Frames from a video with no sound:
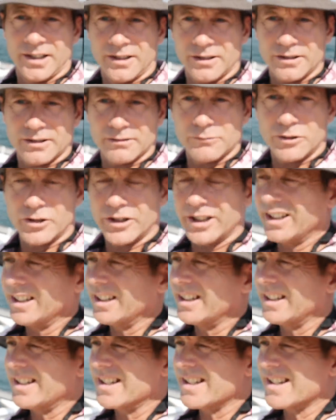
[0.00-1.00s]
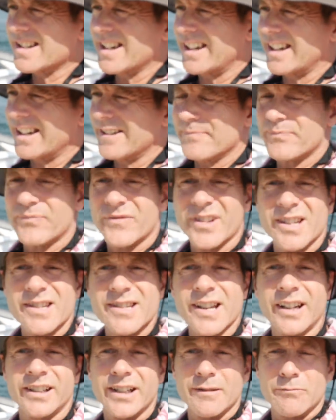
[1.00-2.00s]
Well, good morning. It's um,
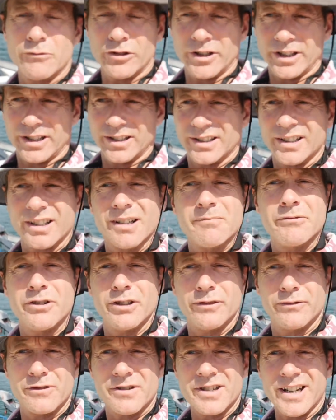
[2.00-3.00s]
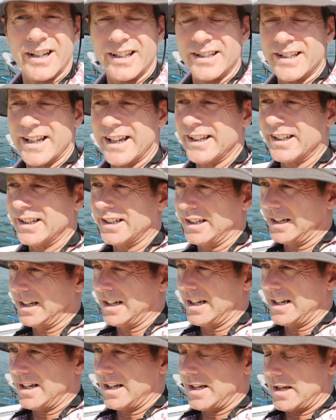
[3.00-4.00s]
Sunday morning, beautiful sunny day.
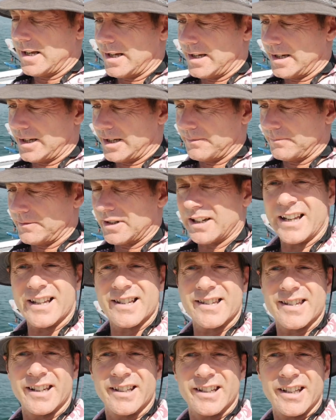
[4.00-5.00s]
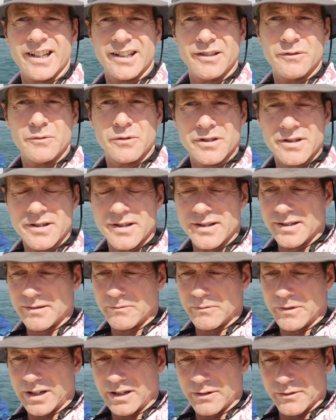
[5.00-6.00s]
Um, the last Sunday was
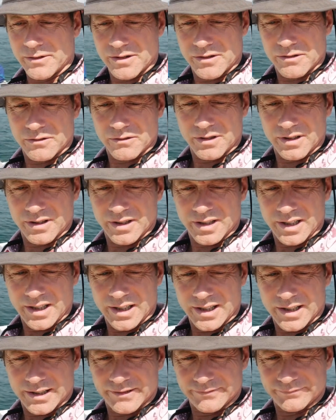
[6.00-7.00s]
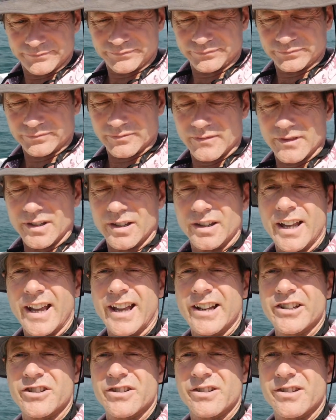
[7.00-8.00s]
when I was doing the um, the
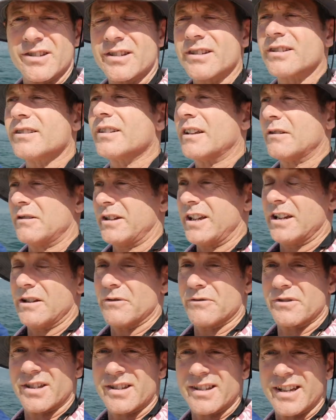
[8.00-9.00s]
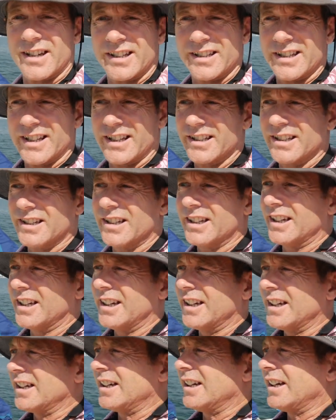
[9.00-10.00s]
hatches. again, it was a sunny day,
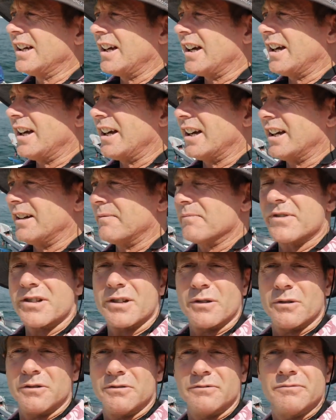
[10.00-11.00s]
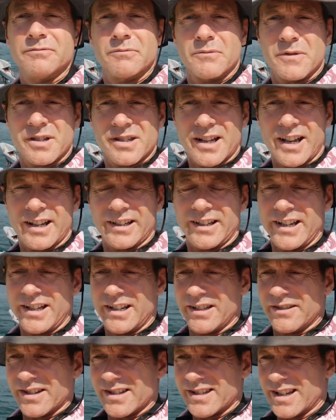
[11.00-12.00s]
um, so we're starting
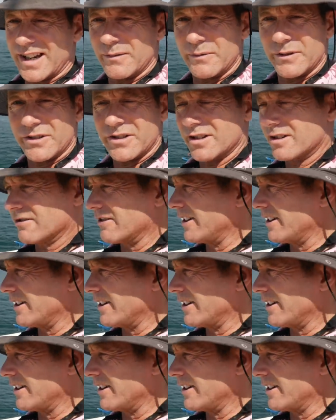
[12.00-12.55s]
end in the sun, which is